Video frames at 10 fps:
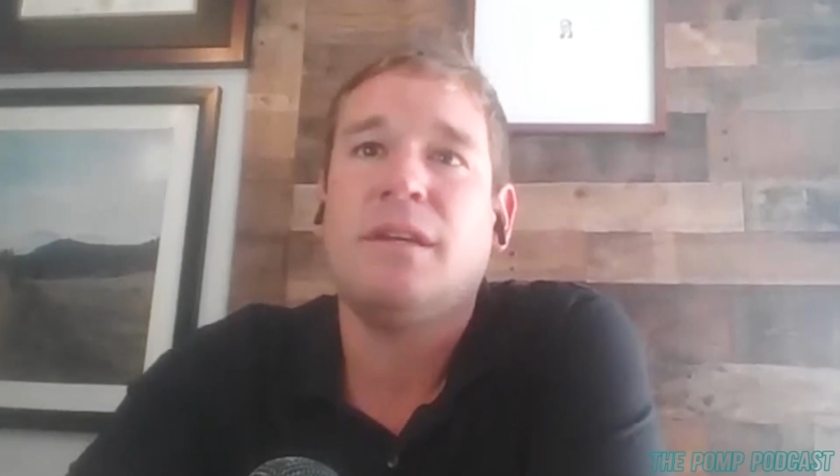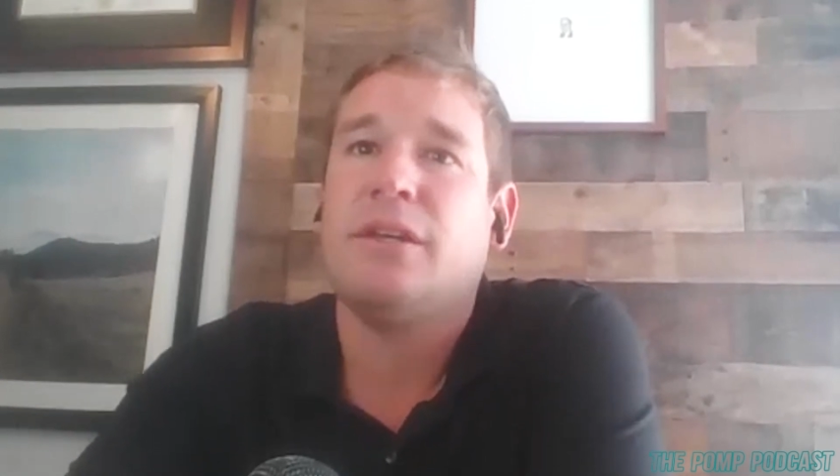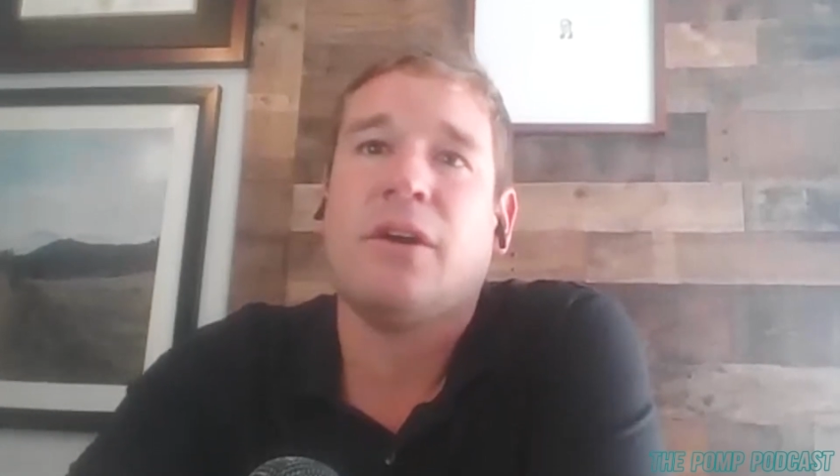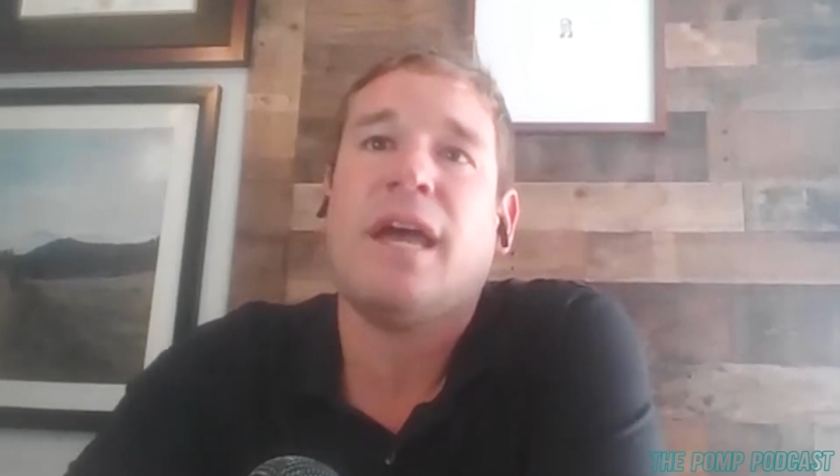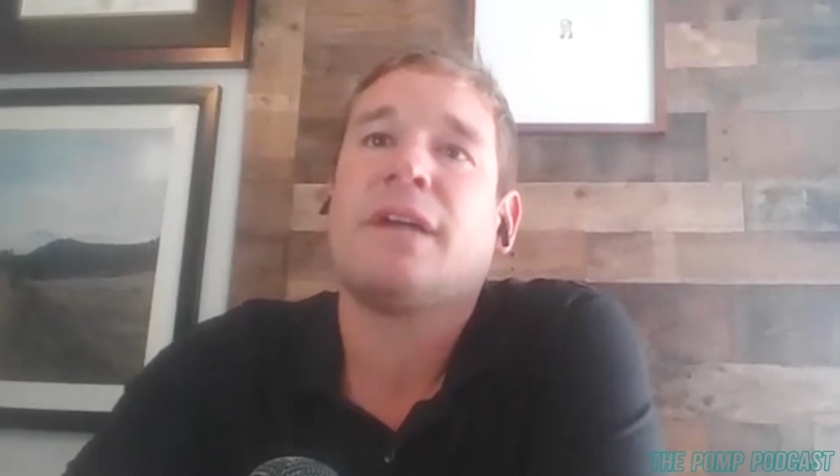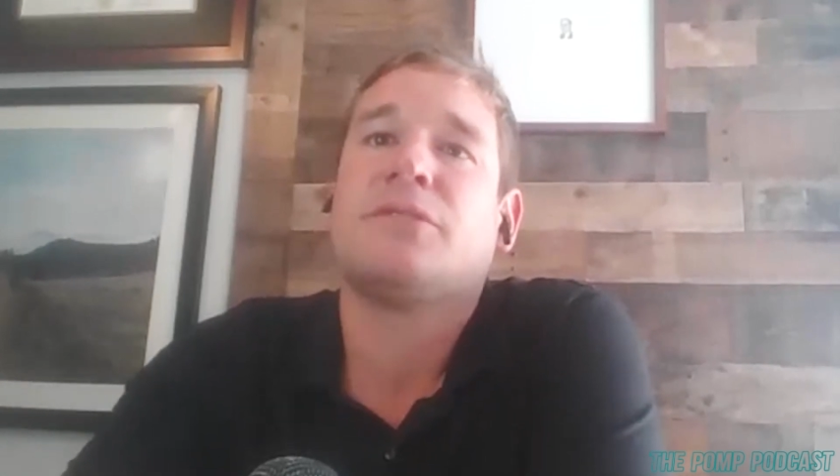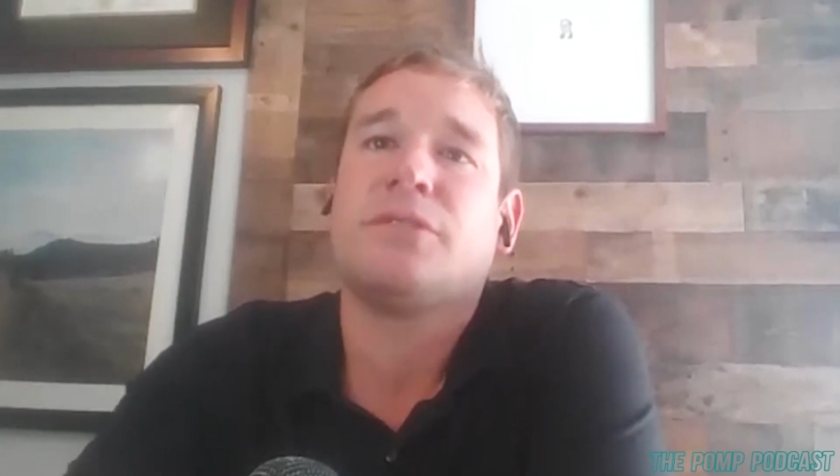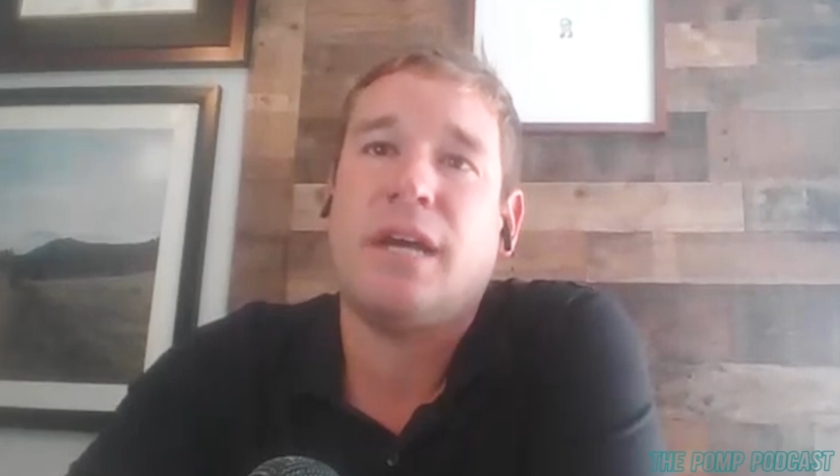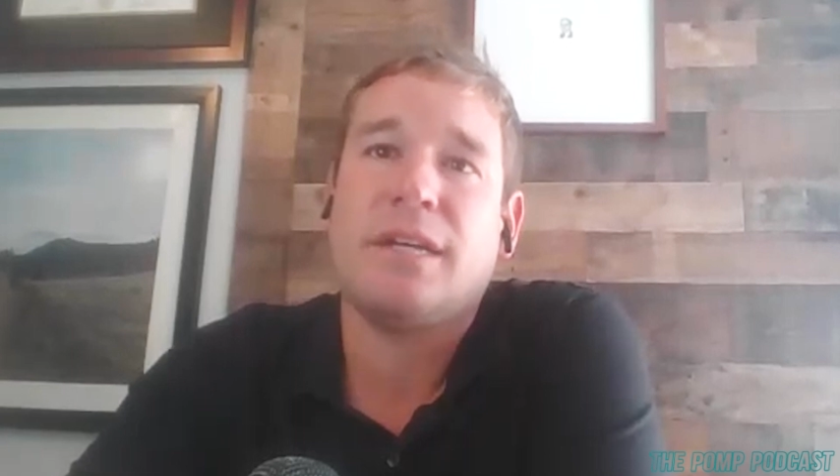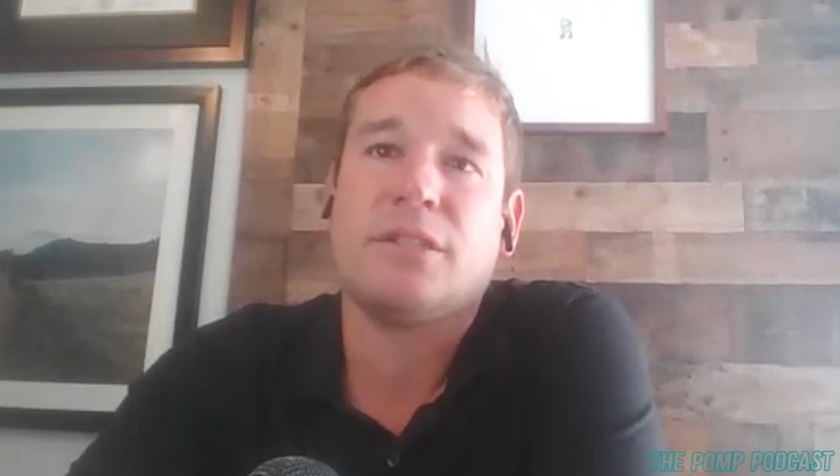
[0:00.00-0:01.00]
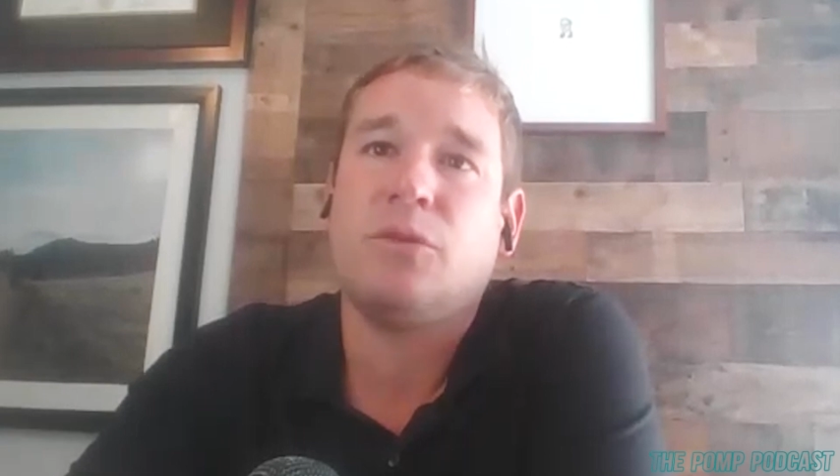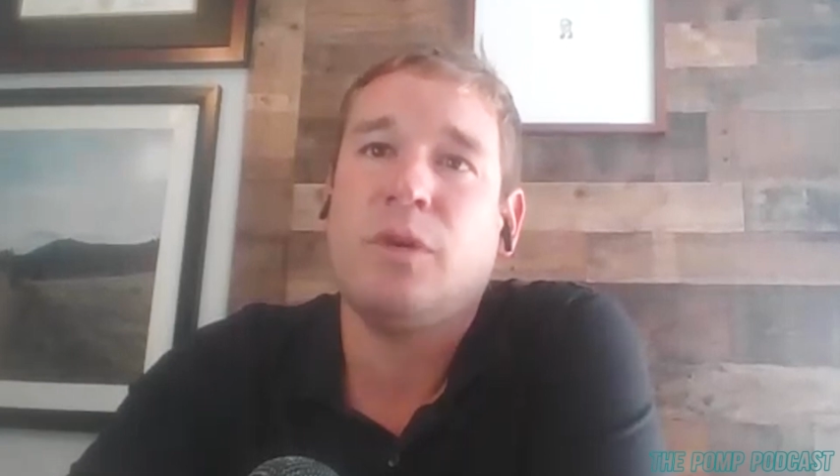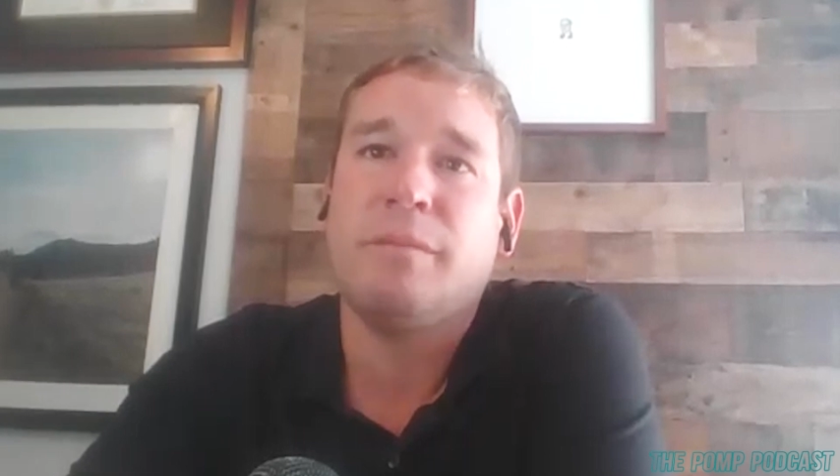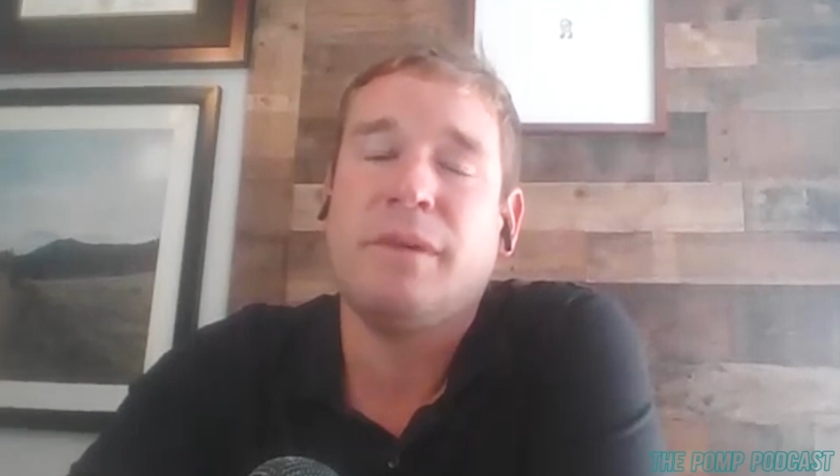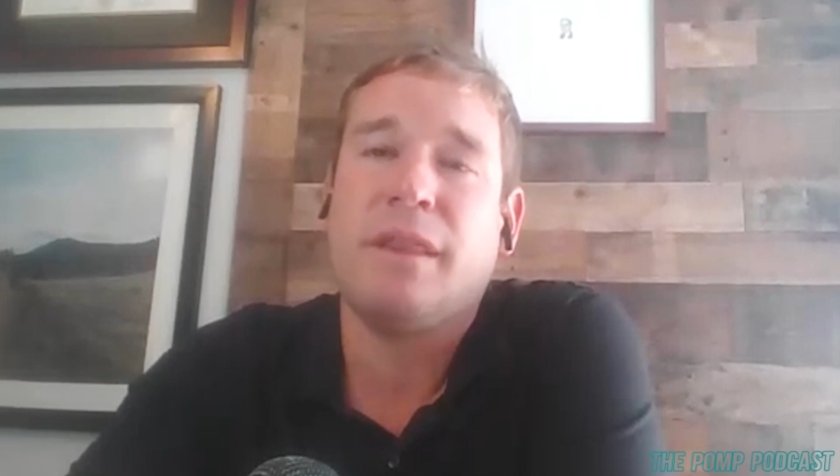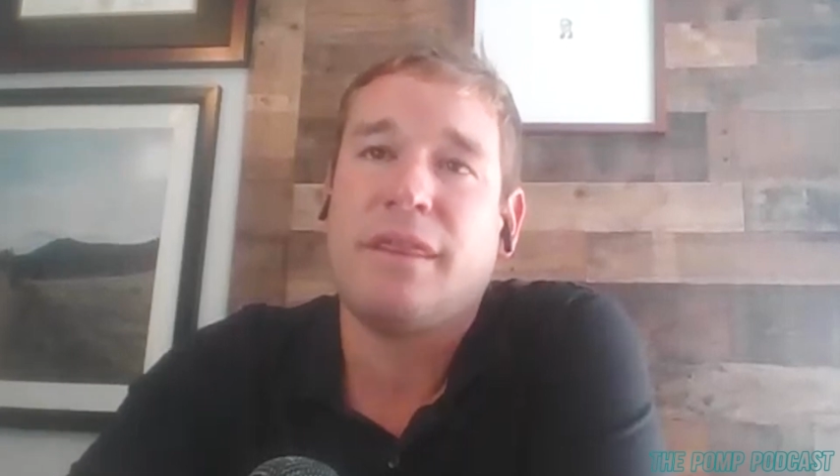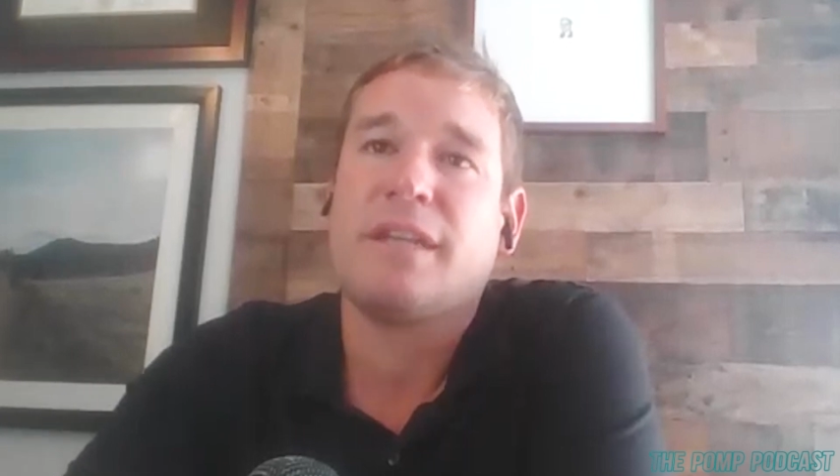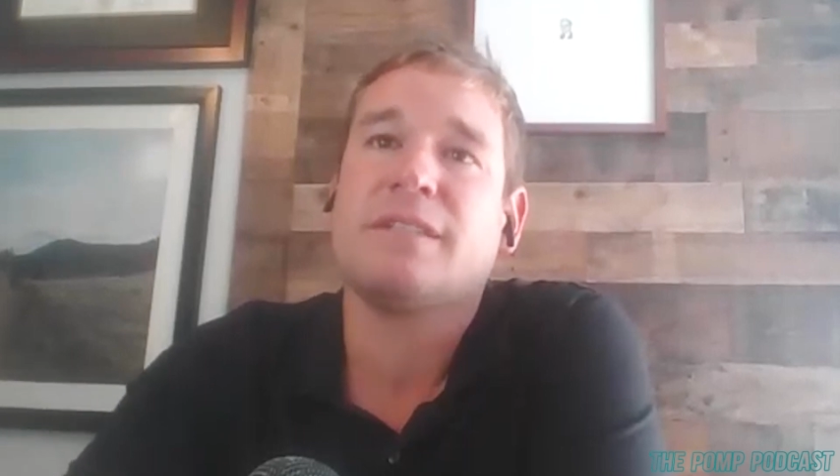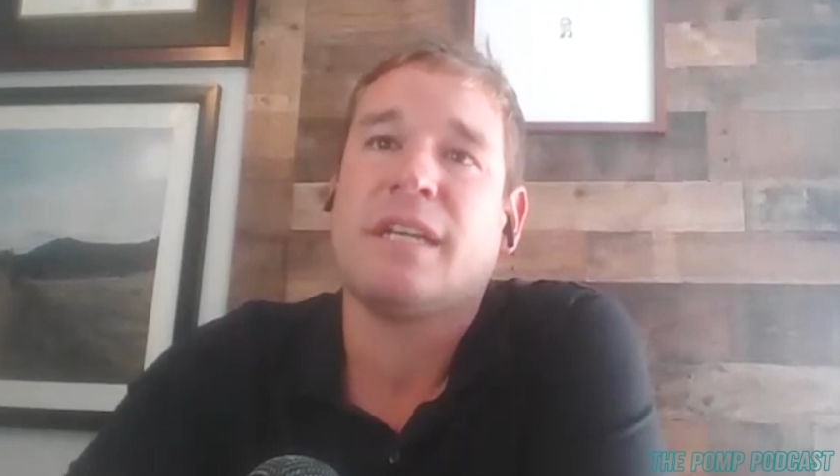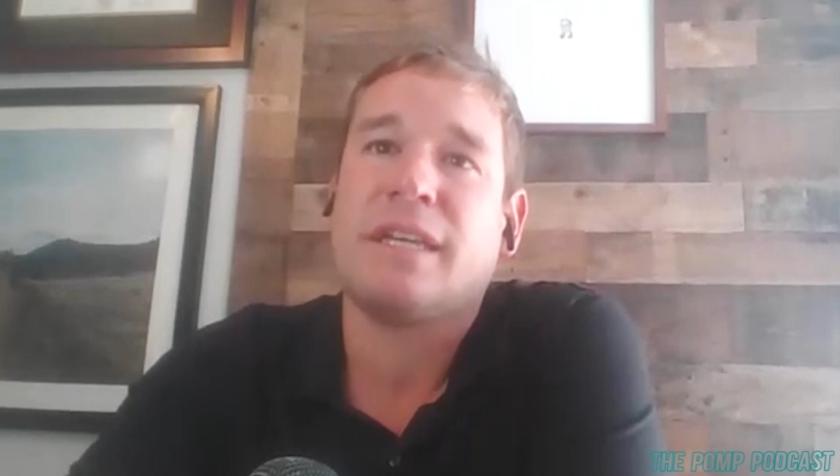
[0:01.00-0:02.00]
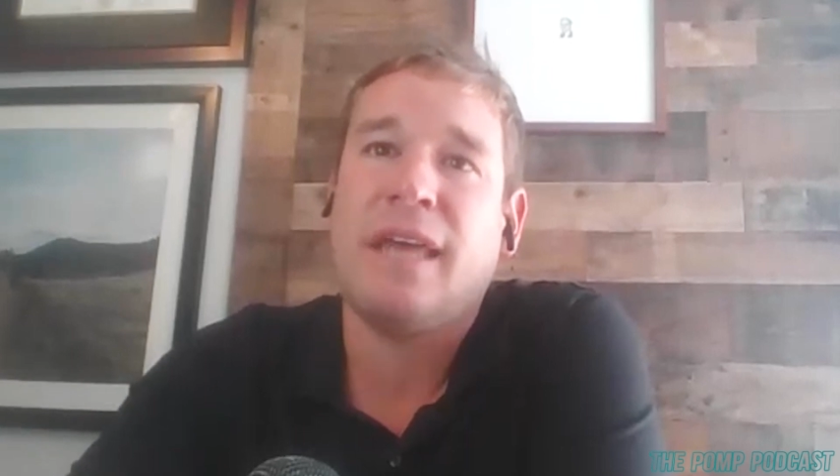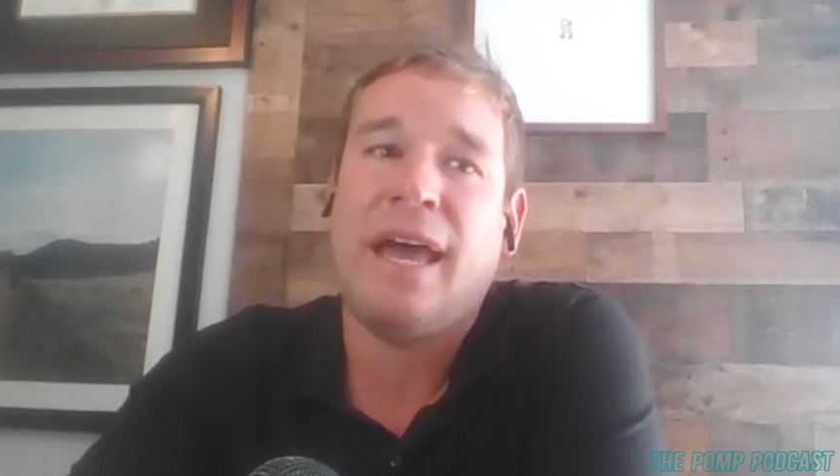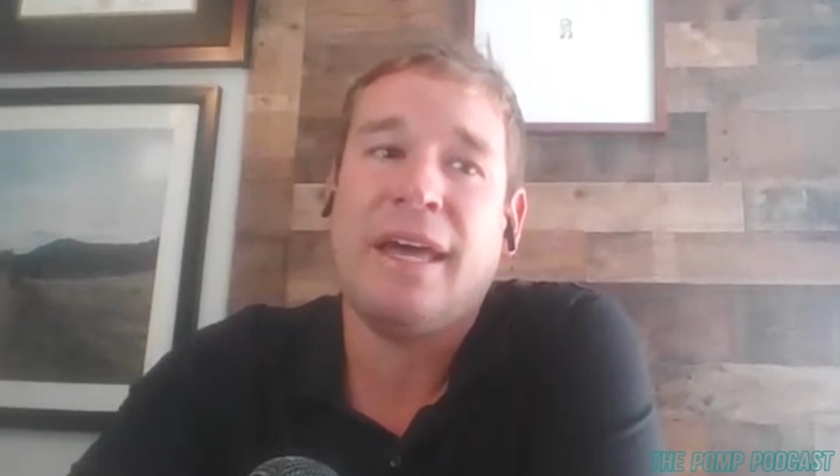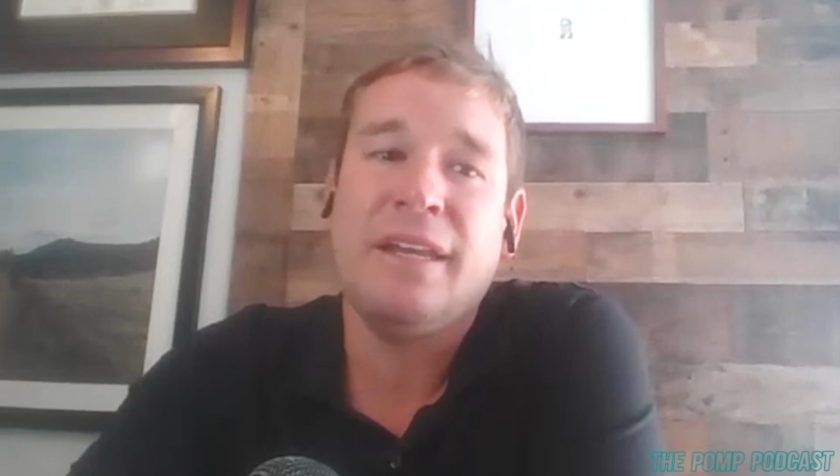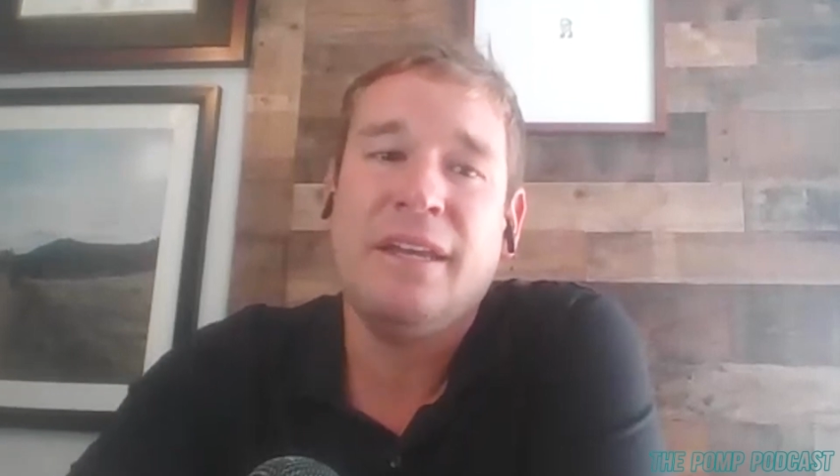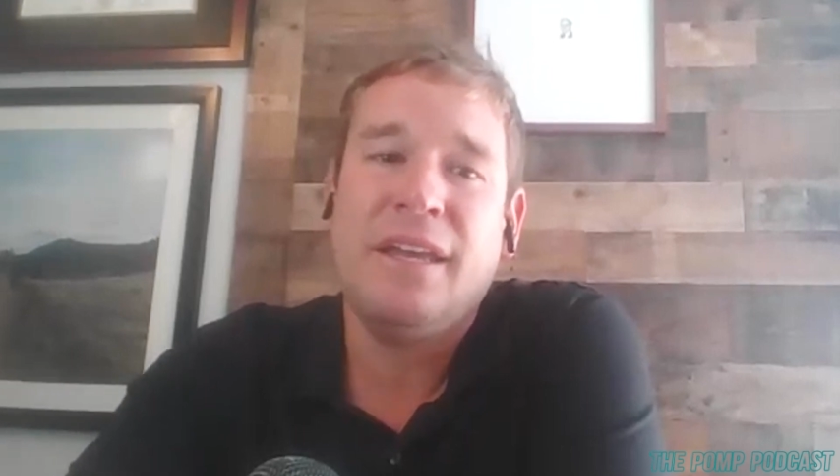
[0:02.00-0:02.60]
exercise equipment, things like that.